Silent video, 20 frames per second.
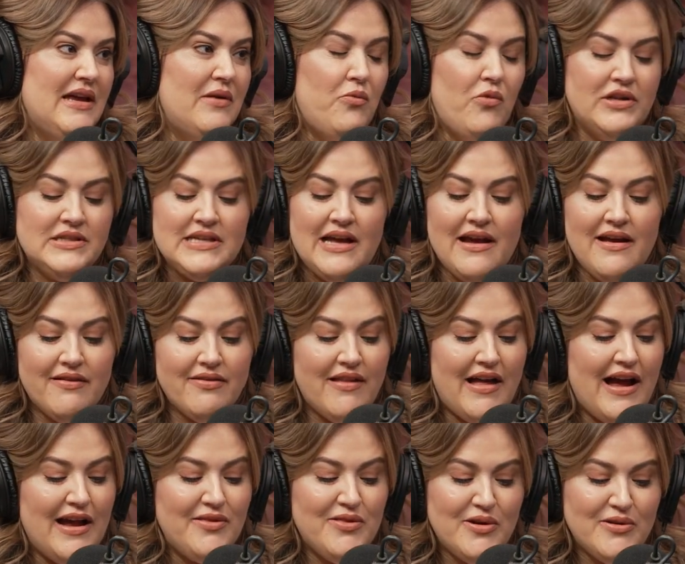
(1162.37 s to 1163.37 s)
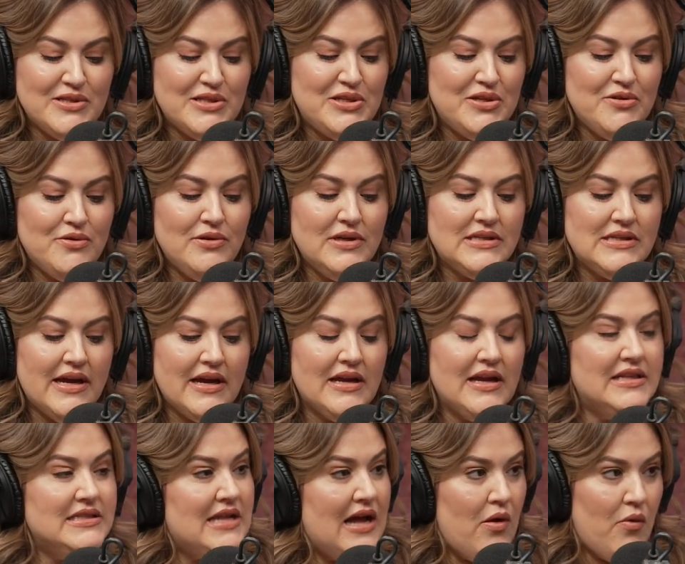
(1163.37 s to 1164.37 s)
And once I align those two, it's like,
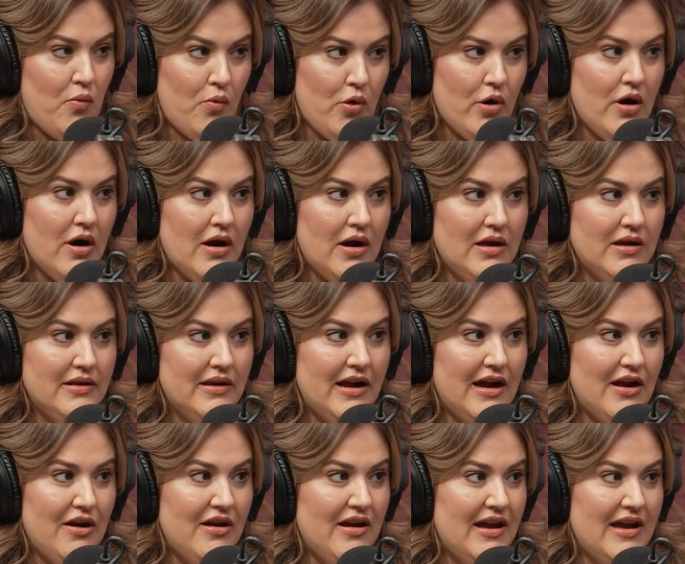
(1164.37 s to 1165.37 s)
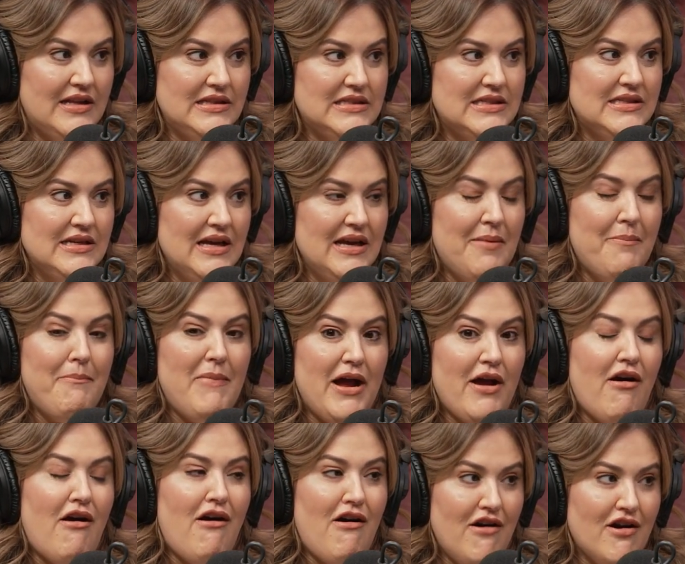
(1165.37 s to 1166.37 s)
it's not work. Like it's my
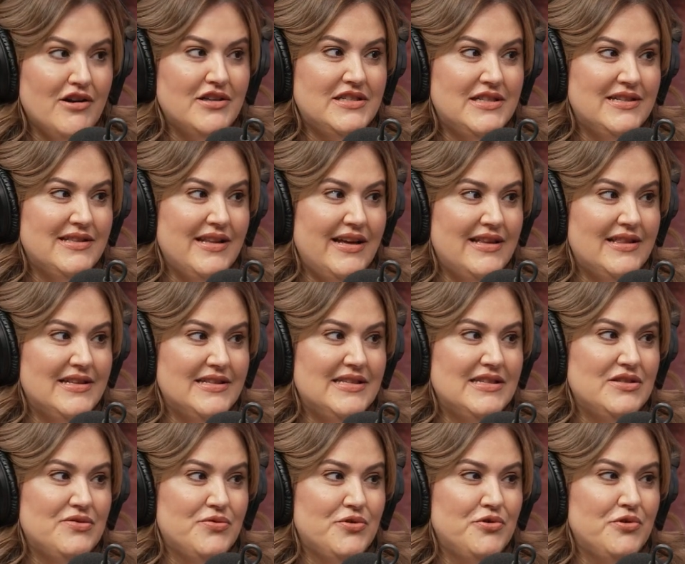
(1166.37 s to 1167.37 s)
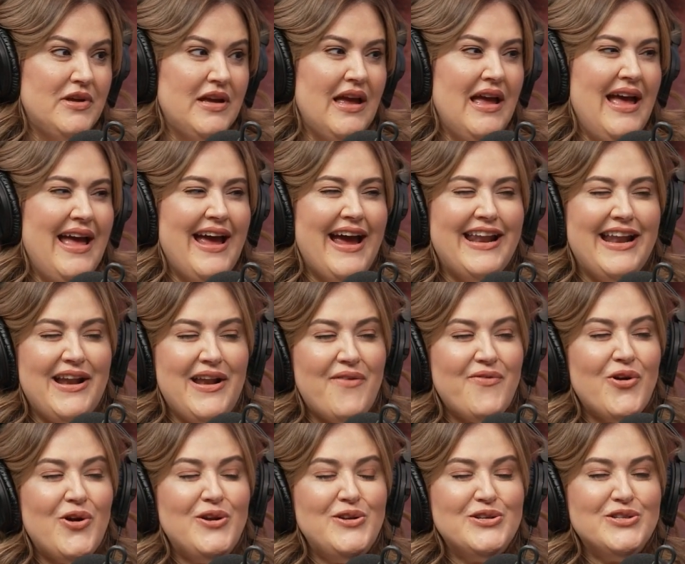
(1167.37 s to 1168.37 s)
heart. Like this is really, and I
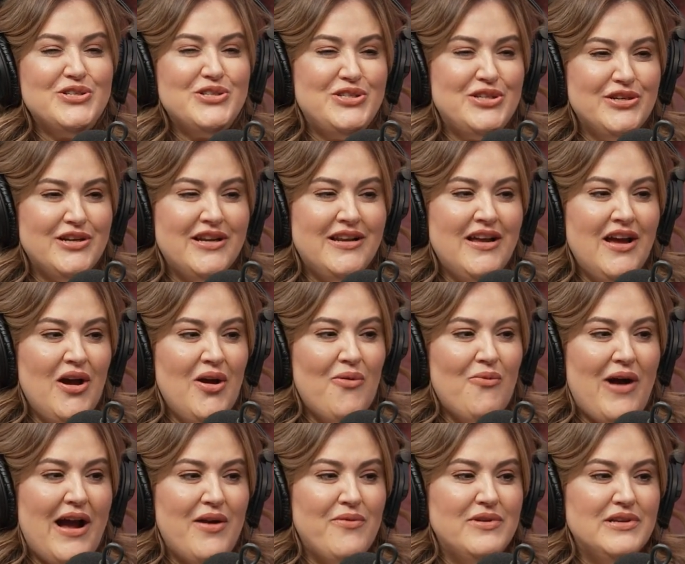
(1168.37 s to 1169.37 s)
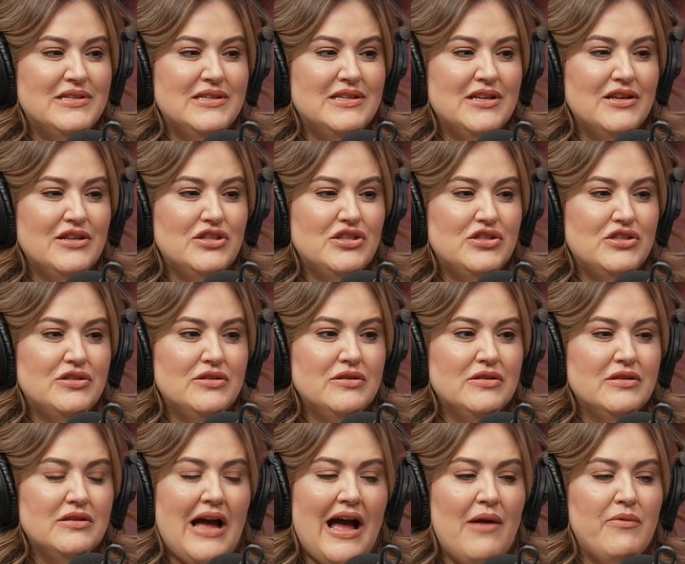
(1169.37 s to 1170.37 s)
never understood why I was
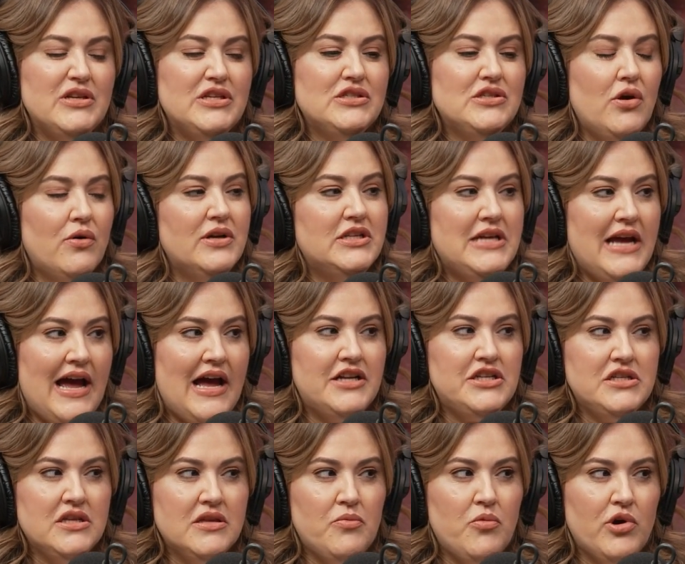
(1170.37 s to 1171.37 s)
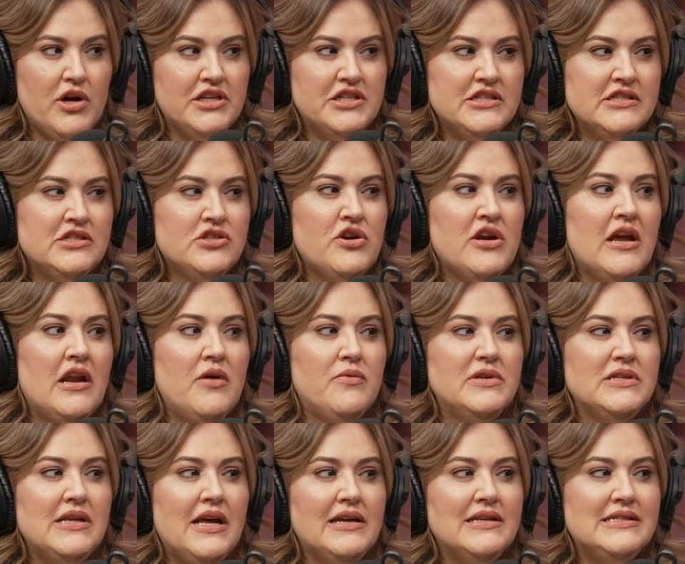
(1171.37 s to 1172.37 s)
so attached to the mortgage industry and it
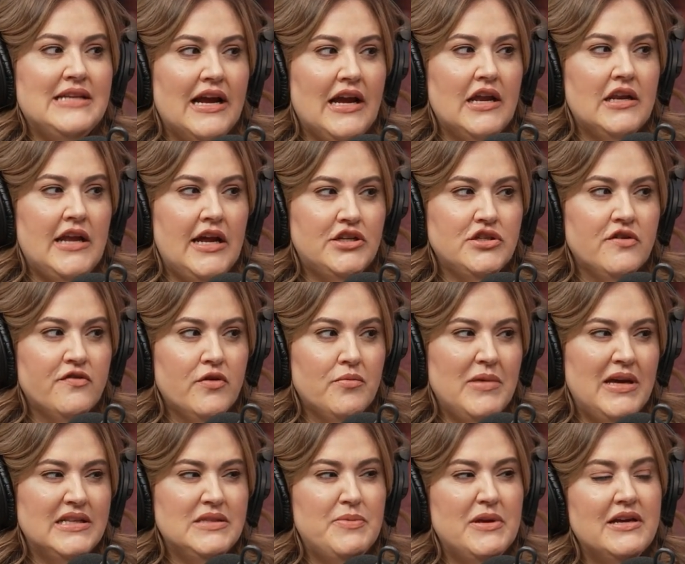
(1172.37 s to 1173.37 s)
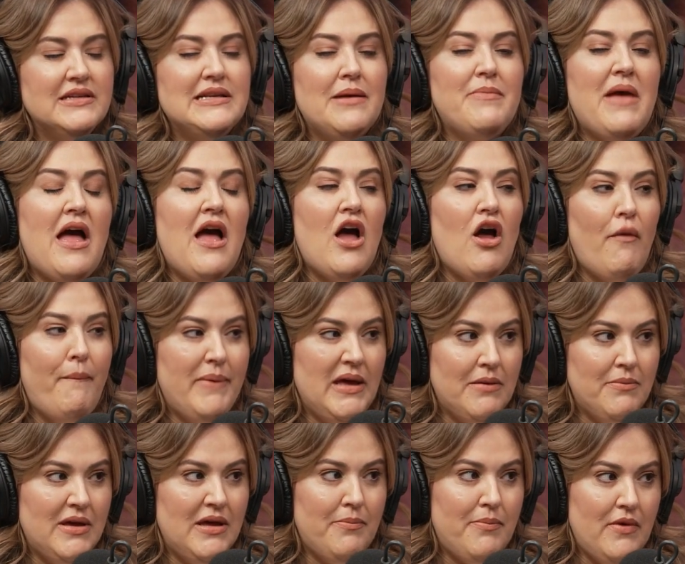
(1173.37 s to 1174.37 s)
was like second nature for me. It's because I'm helping
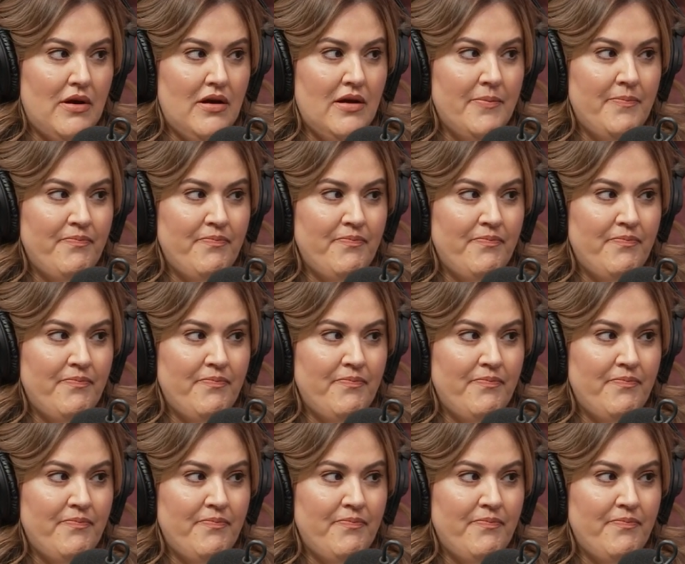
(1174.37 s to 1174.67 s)
people.